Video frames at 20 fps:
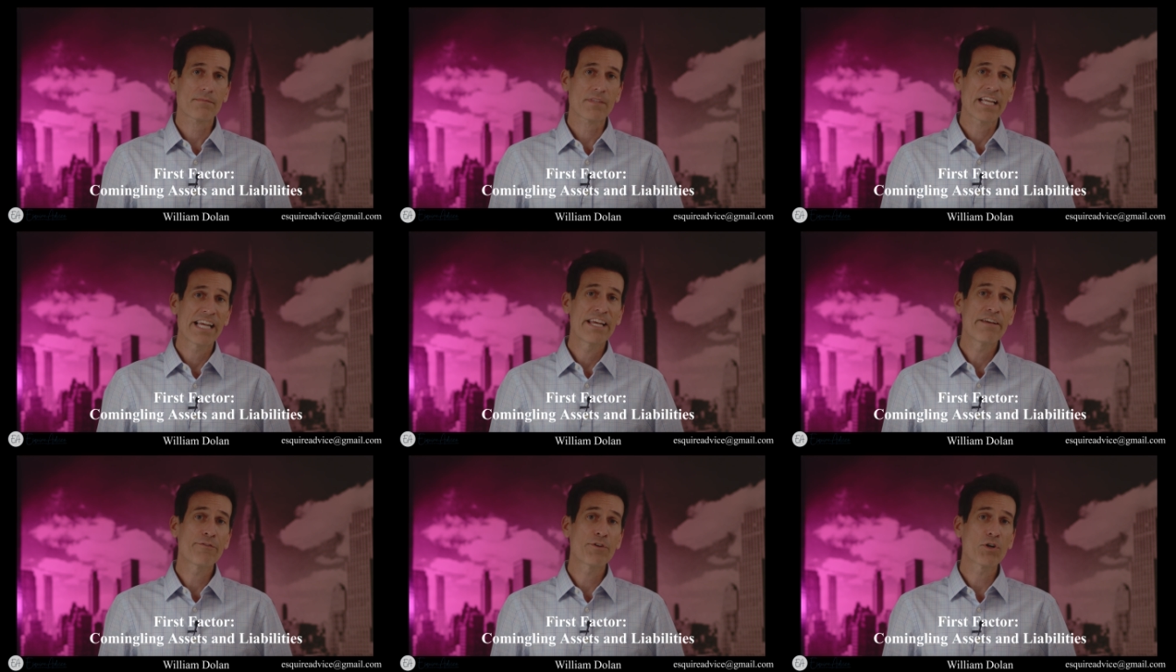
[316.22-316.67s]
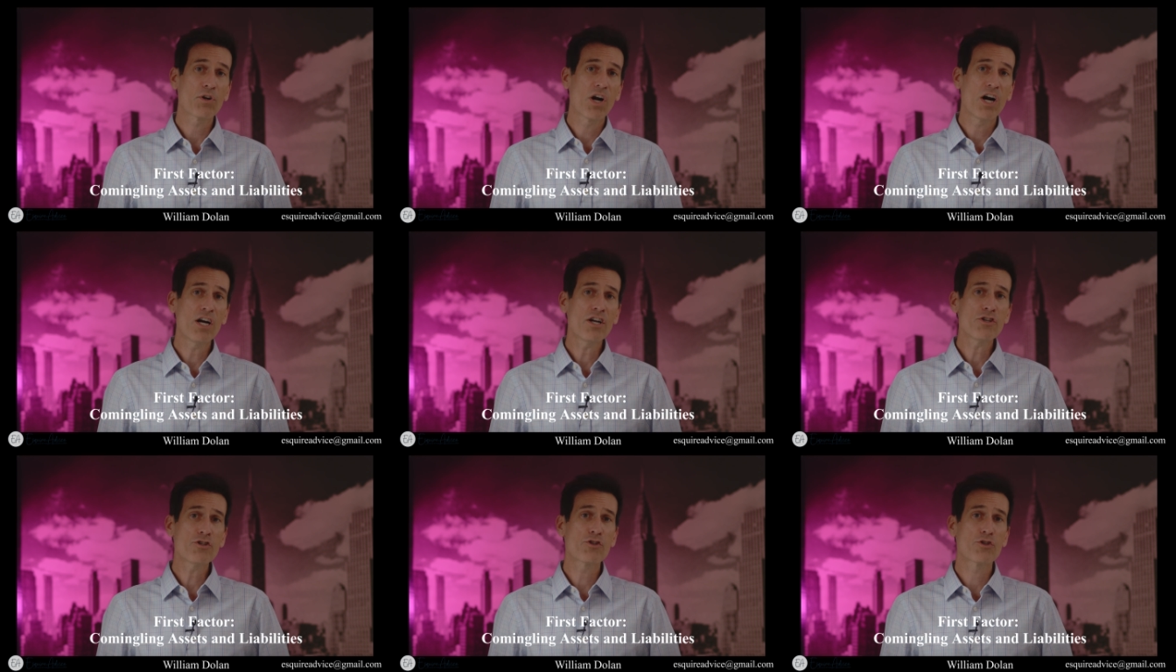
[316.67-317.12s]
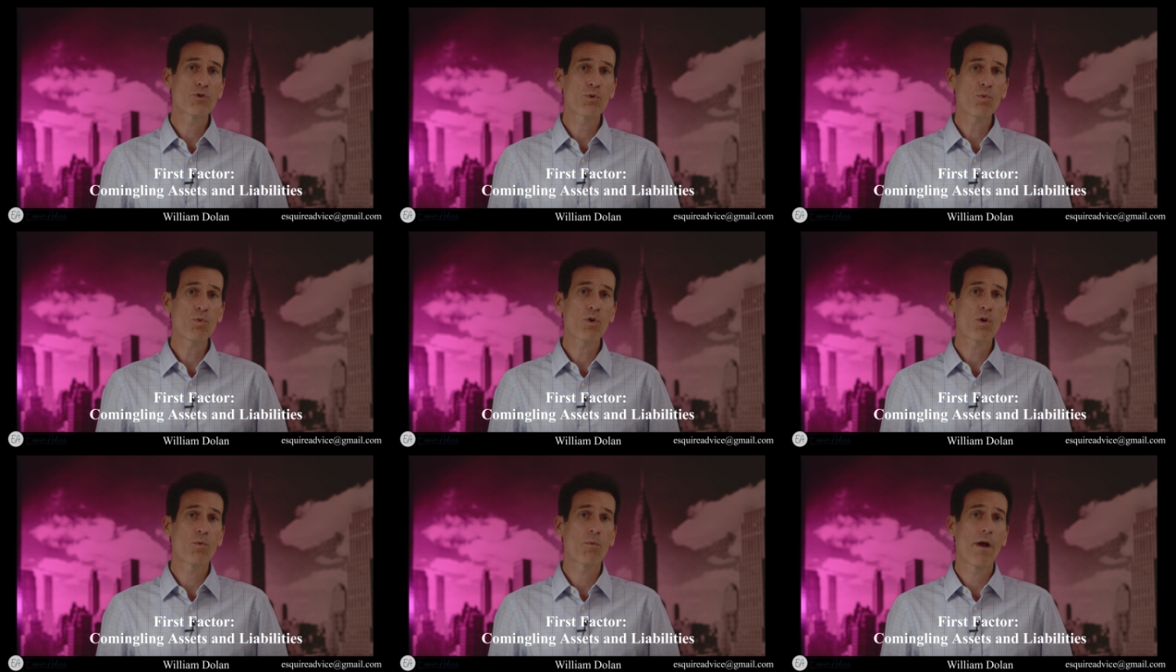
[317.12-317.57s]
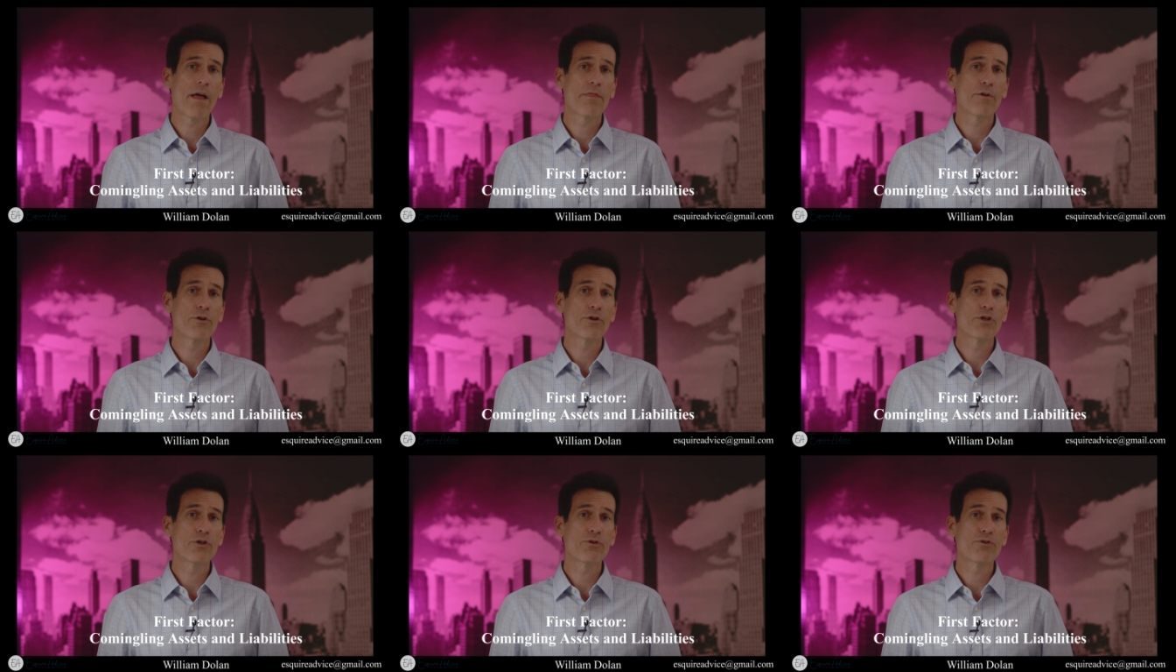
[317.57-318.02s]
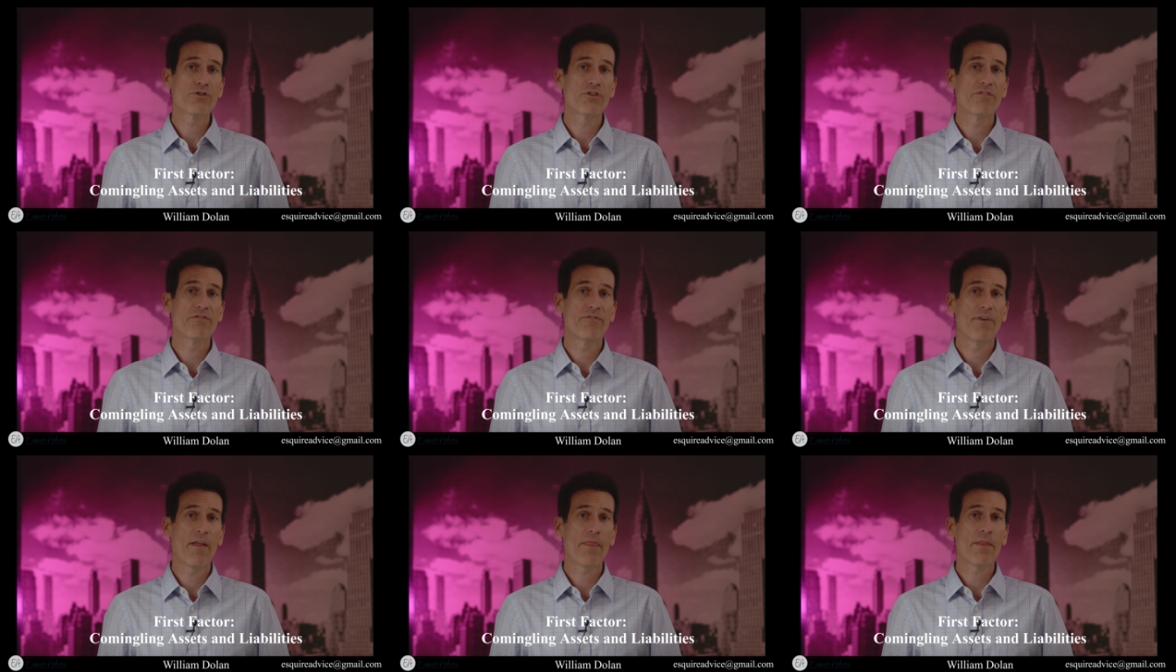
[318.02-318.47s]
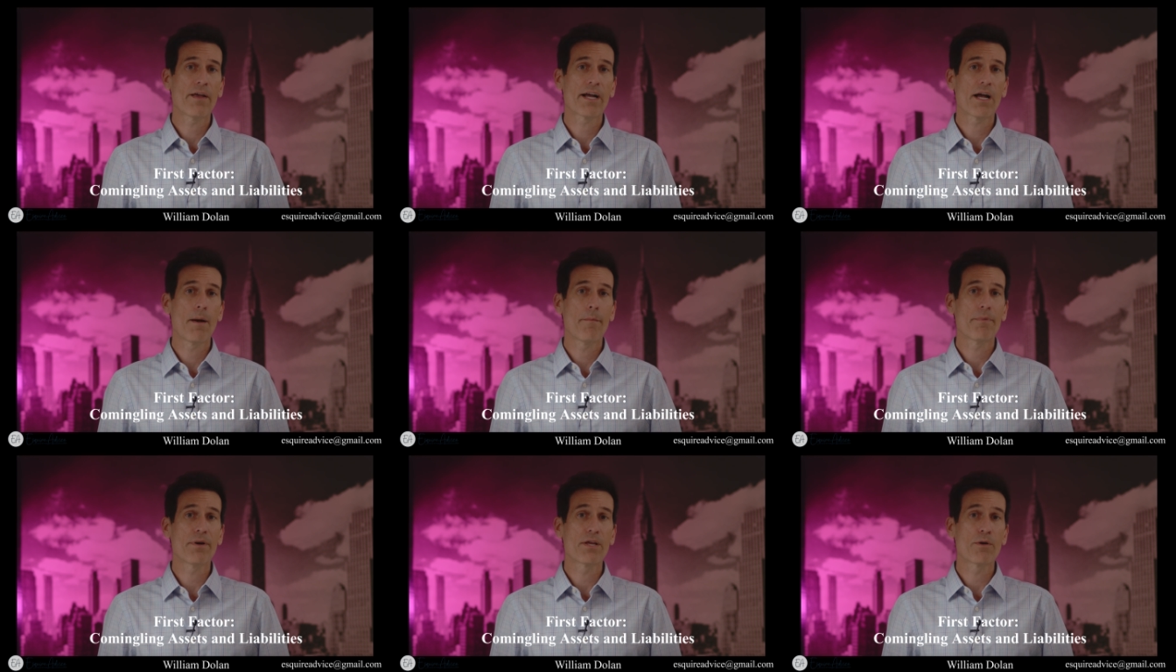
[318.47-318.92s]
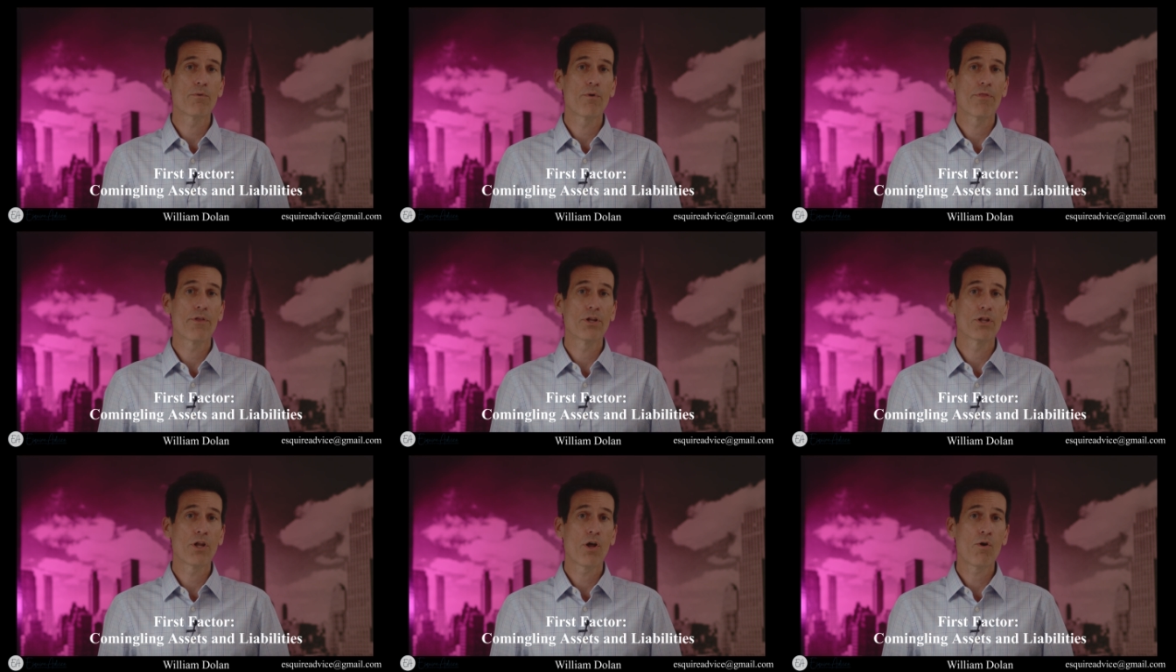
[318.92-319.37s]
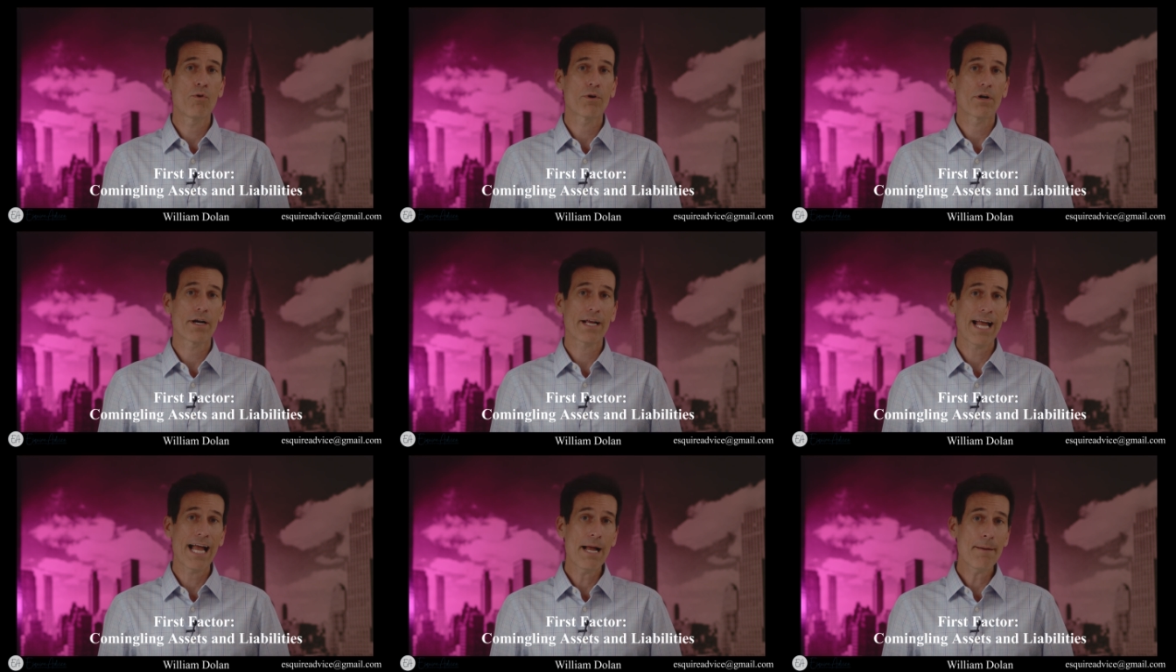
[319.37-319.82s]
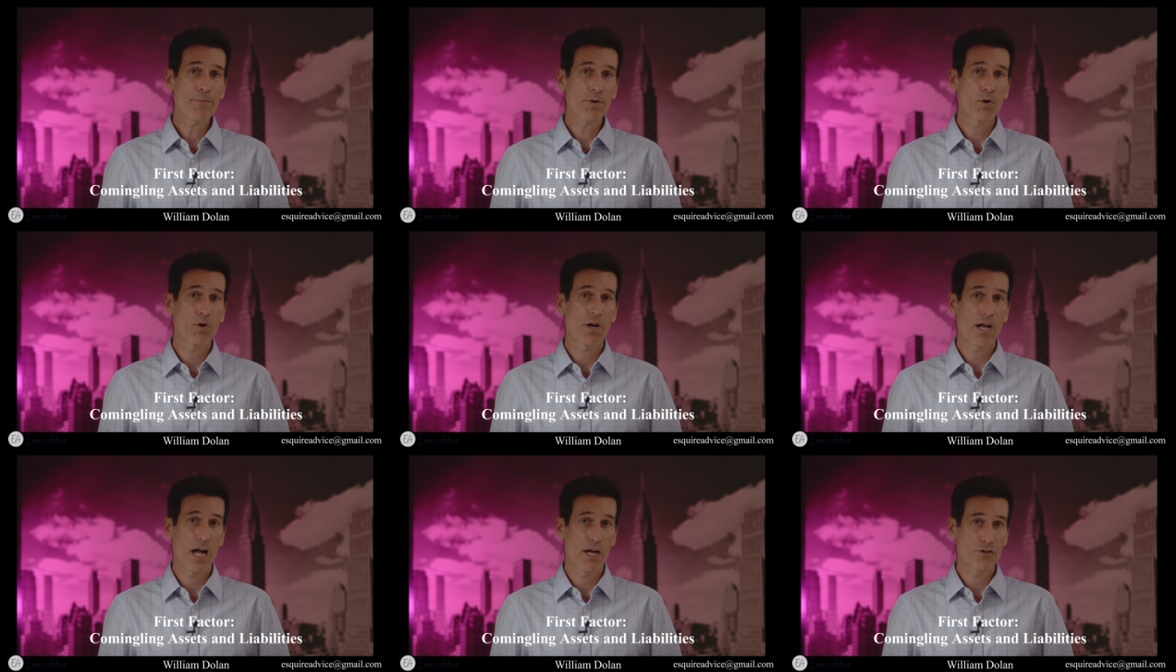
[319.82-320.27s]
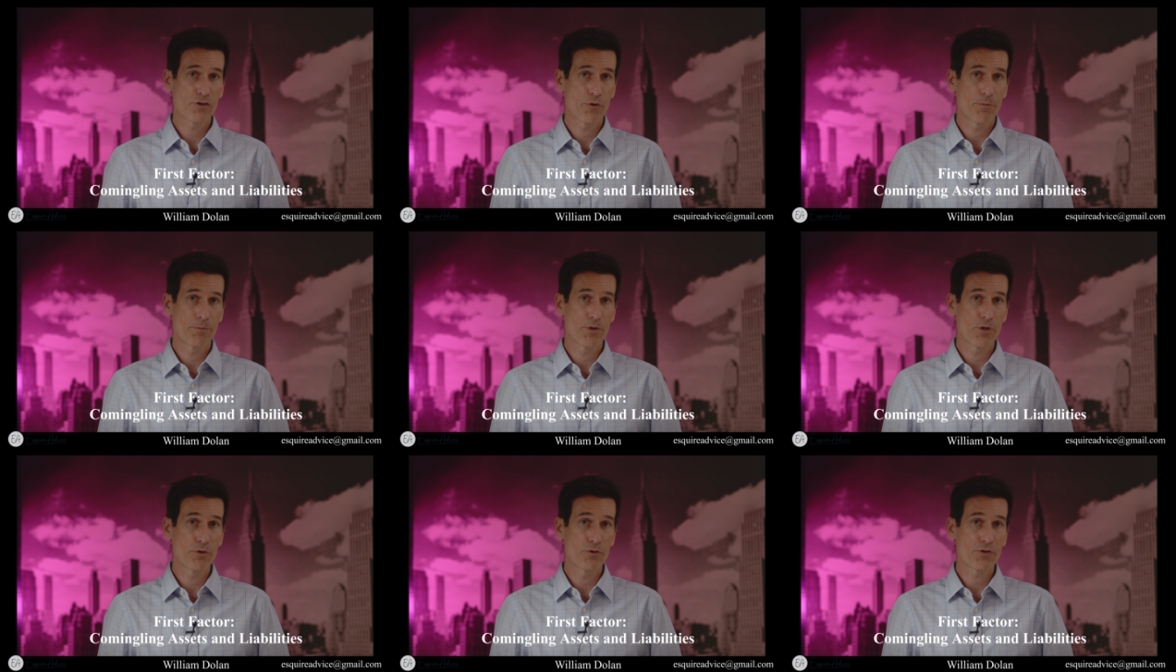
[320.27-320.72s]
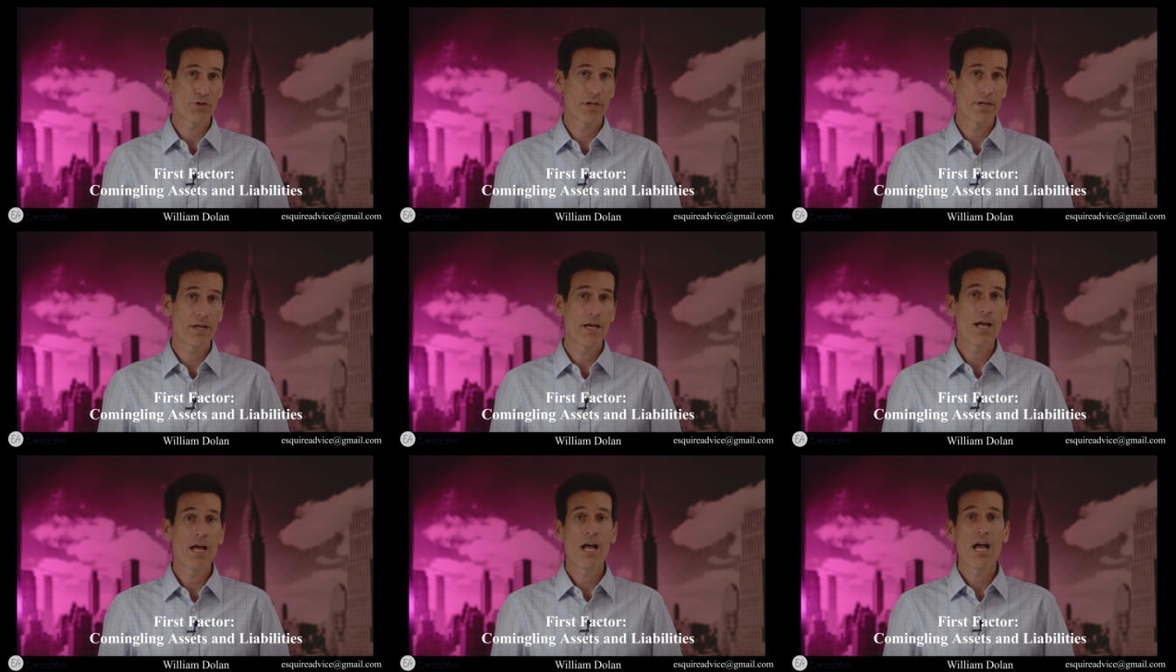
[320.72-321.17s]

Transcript: If you're unsure whether you should fund the company with a loan or capital contribution,